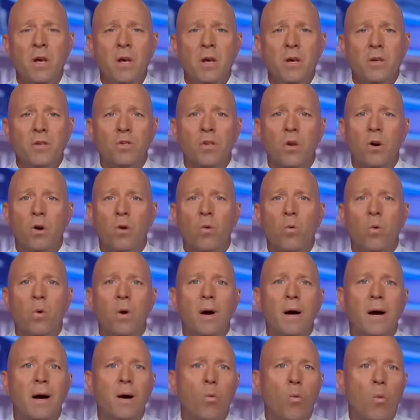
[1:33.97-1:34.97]
So
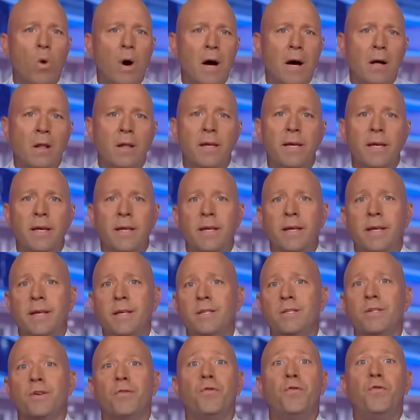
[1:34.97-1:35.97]
while it
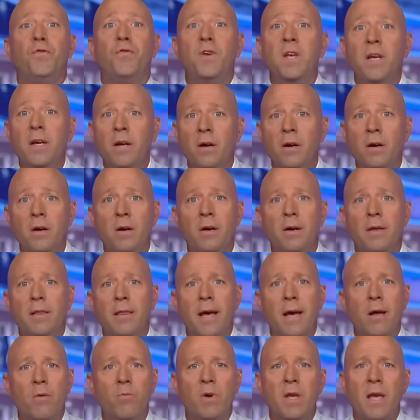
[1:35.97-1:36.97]
is a fear
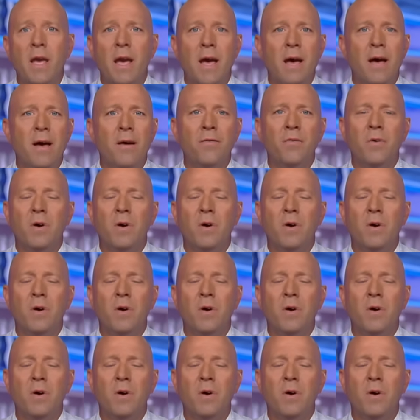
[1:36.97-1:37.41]
that we have,